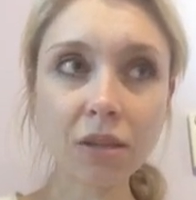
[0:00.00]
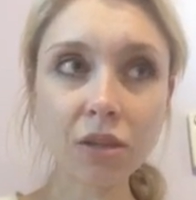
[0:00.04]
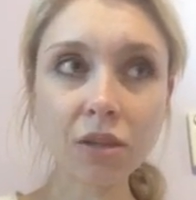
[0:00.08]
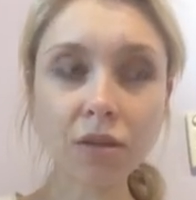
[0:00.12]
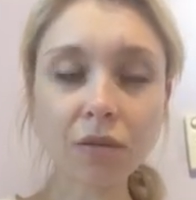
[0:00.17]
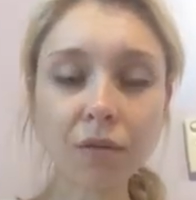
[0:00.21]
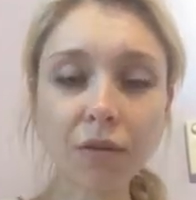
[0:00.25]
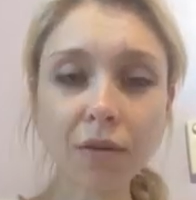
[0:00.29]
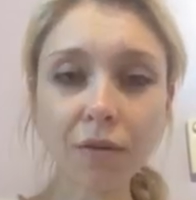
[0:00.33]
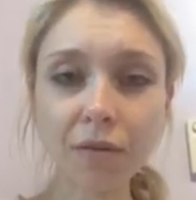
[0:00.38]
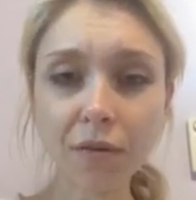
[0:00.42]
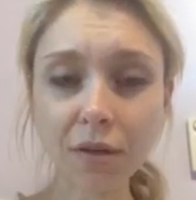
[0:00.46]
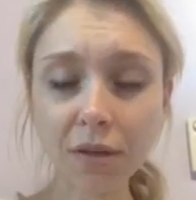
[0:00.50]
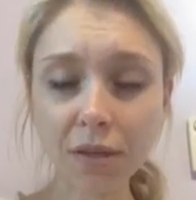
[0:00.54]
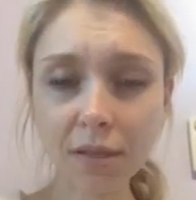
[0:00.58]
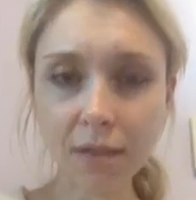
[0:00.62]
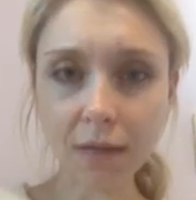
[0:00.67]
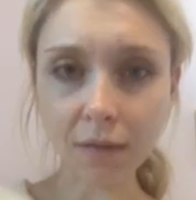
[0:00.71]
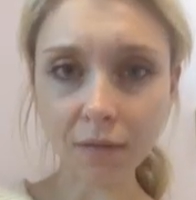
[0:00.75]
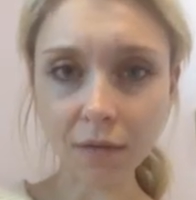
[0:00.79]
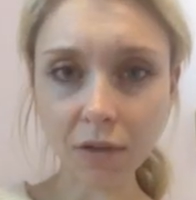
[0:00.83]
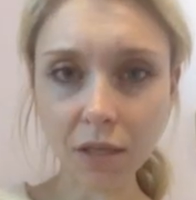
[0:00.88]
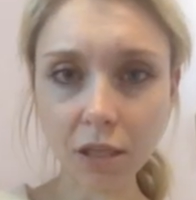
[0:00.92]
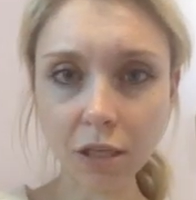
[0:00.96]
just for the first
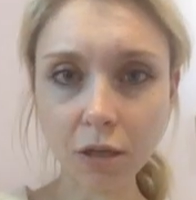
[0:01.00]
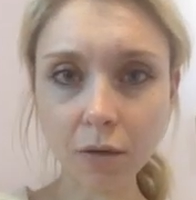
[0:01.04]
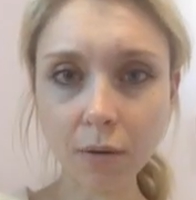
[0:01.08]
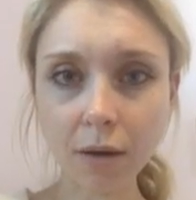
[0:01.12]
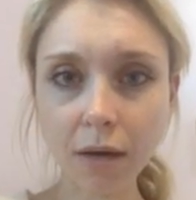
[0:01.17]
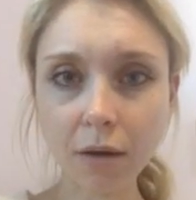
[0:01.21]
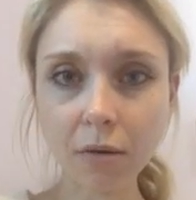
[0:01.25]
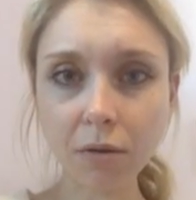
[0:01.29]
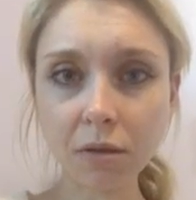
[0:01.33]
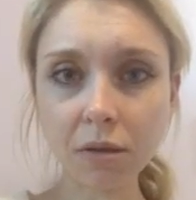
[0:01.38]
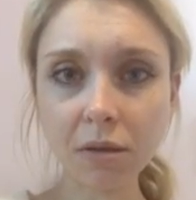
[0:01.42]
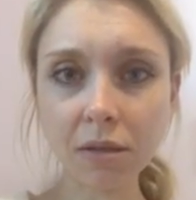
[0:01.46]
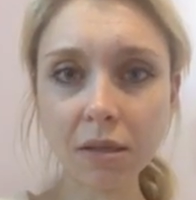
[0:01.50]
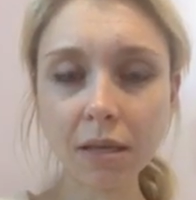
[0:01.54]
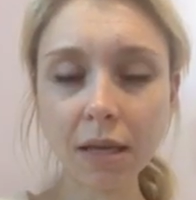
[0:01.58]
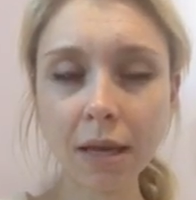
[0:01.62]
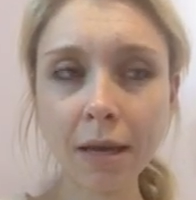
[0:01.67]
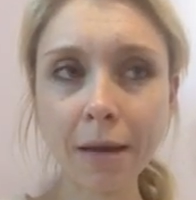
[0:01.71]
72 hours.